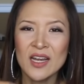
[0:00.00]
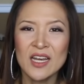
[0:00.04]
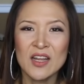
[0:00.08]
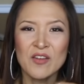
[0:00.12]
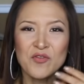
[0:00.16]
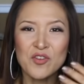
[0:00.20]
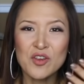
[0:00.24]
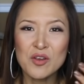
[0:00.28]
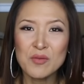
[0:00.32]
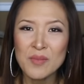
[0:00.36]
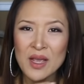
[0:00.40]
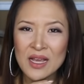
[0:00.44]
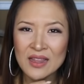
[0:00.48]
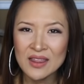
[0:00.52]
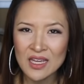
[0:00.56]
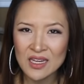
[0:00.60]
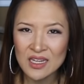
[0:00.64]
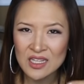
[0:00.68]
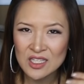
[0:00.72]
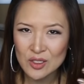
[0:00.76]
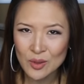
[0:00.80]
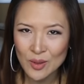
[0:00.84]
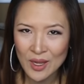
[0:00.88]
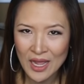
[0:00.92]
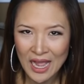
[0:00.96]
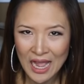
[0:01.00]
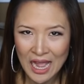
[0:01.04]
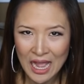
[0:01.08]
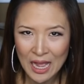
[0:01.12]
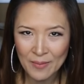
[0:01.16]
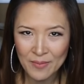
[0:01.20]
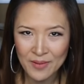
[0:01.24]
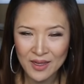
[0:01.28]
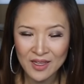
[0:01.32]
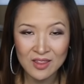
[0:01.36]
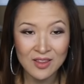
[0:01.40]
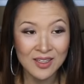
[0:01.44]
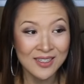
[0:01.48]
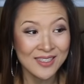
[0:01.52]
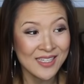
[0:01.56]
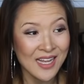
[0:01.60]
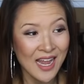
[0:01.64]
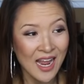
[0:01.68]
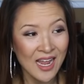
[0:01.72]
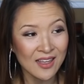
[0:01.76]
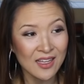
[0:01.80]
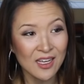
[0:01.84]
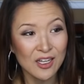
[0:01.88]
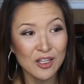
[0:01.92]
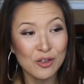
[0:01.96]
And if you make that into a habit, the
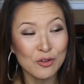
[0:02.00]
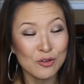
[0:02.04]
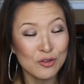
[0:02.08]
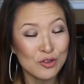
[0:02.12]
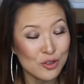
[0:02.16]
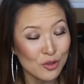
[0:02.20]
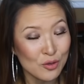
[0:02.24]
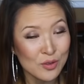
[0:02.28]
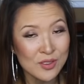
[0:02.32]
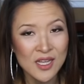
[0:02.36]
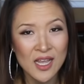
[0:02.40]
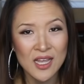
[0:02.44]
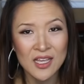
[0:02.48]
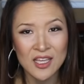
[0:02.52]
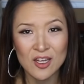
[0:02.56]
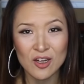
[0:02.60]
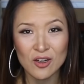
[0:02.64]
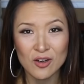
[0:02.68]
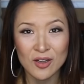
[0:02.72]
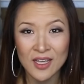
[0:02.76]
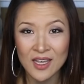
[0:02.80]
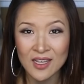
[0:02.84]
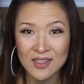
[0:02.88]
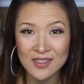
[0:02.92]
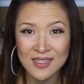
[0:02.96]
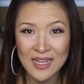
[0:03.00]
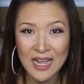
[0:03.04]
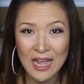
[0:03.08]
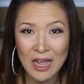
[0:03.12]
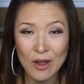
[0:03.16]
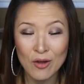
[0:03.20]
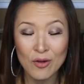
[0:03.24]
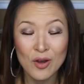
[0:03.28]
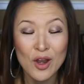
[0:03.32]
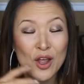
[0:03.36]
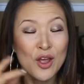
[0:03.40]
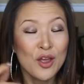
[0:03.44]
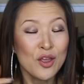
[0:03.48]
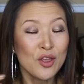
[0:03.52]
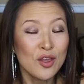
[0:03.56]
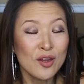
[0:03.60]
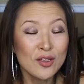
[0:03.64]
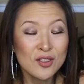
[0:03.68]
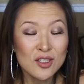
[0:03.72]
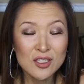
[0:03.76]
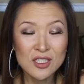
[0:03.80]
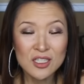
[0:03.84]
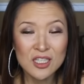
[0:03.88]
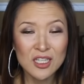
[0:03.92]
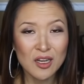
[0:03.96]
day that you do take your kids out, you're
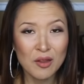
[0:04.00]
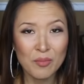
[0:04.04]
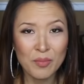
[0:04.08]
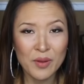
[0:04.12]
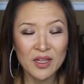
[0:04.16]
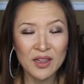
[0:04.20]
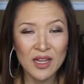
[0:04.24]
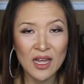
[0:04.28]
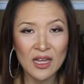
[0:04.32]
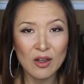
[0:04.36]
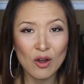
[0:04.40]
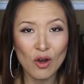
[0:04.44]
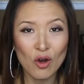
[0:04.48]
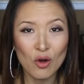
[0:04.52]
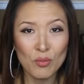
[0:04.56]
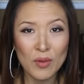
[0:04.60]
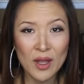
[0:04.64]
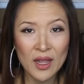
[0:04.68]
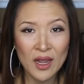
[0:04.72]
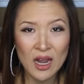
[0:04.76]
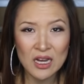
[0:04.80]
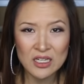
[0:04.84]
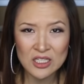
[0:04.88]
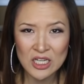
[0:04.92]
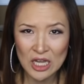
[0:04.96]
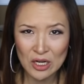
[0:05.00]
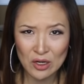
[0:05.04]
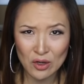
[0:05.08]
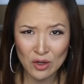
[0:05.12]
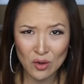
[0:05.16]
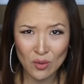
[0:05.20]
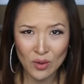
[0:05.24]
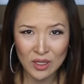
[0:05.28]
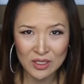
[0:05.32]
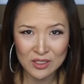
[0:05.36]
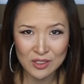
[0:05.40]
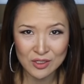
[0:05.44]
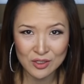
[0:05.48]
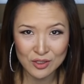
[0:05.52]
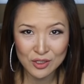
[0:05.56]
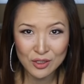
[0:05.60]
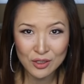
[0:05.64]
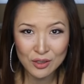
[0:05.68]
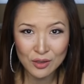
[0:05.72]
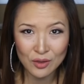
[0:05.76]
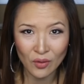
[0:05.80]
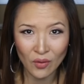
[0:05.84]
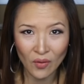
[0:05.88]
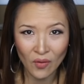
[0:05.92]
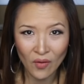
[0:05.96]
just gonna be like, oh my gosh, I don't know what to
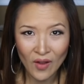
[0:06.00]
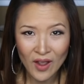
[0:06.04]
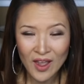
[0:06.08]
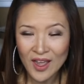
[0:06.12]
do.